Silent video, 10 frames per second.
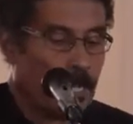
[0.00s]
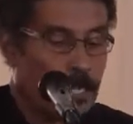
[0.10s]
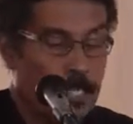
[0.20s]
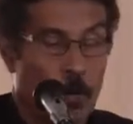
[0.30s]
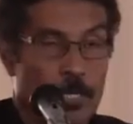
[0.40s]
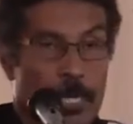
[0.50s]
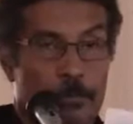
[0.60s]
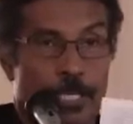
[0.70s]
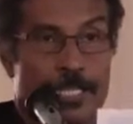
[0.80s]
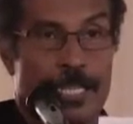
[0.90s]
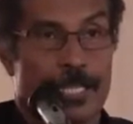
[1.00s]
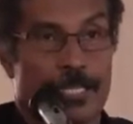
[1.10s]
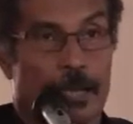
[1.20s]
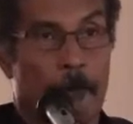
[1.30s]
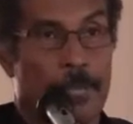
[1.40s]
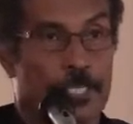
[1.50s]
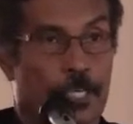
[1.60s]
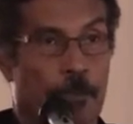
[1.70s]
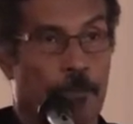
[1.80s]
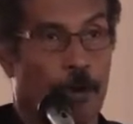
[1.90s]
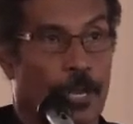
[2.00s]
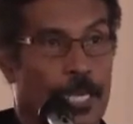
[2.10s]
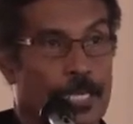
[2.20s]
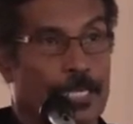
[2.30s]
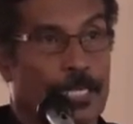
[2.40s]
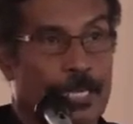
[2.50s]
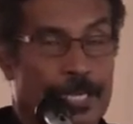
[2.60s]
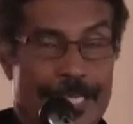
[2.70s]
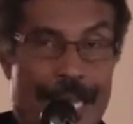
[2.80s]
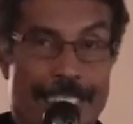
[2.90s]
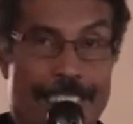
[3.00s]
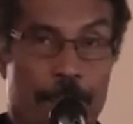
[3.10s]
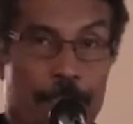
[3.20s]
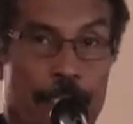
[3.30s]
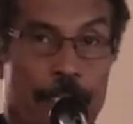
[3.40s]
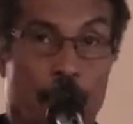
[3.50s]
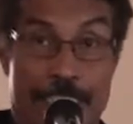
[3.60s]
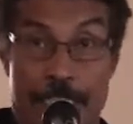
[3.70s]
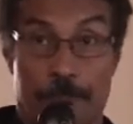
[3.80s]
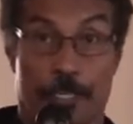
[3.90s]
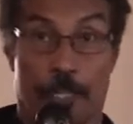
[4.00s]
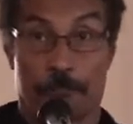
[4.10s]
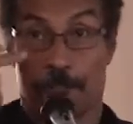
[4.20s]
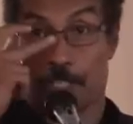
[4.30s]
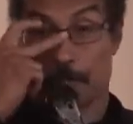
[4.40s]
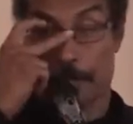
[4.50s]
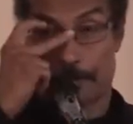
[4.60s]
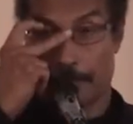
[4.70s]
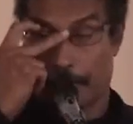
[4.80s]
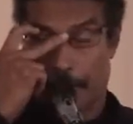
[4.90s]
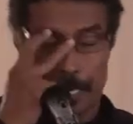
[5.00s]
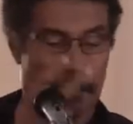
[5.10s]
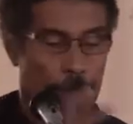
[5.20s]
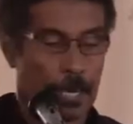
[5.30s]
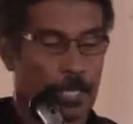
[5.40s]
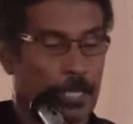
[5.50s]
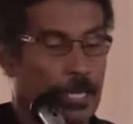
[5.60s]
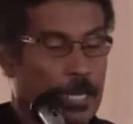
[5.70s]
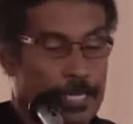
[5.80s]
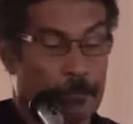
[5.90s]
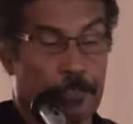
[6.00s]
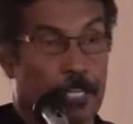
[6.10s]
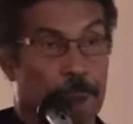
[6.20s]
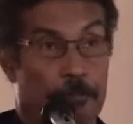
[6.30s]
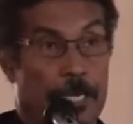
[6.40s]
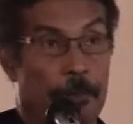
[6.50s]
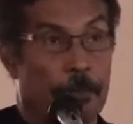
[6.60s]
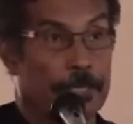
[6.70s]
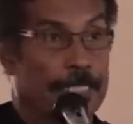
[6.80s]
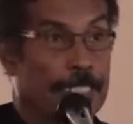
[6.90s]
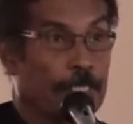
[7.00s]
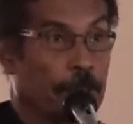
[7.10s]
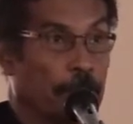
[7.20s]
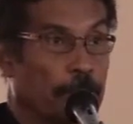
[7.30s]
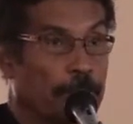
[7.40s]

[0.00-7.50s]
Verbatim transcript: now we come to another bitter point that is difficult, was difficult for Smith and Butler, difficult for many people today too.